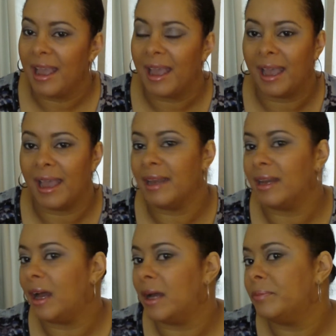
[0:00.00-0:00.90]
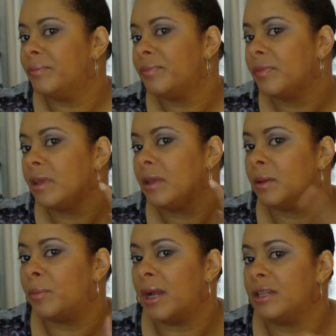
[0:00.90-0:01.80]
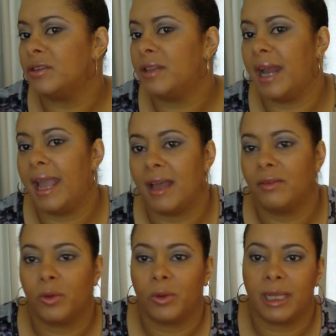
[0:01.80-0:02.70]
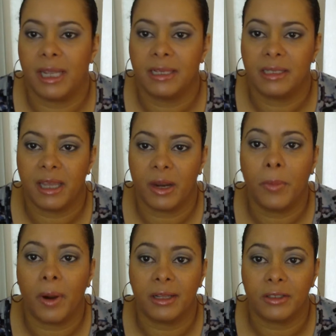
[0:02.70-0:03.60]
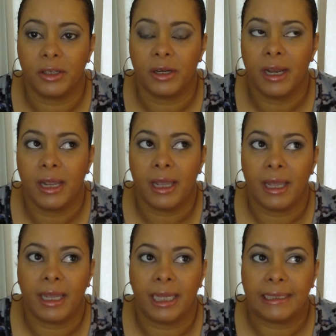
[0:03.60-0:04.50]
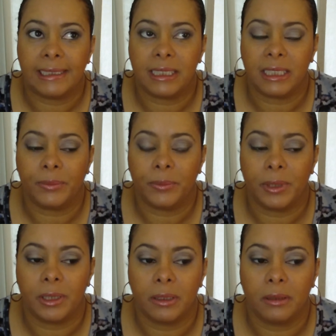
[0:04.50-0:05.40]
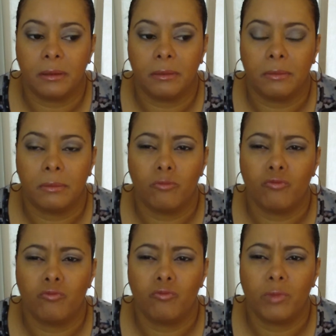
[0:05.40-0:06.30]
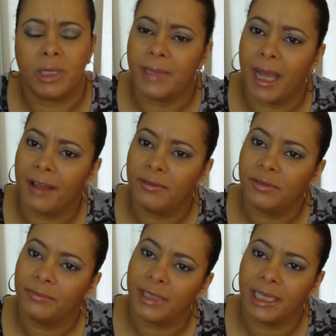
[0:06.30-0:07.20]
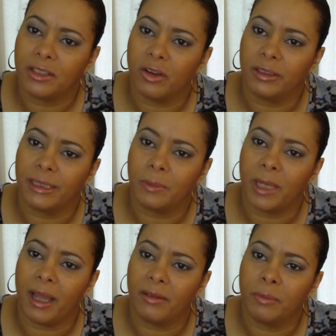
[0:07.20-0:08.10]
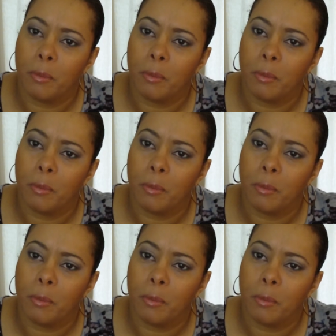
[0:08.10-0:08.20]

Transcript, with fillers: And um, the bronzer that I have on is their bronzer in Deep Deep Dive. I think it's called Deep Dive.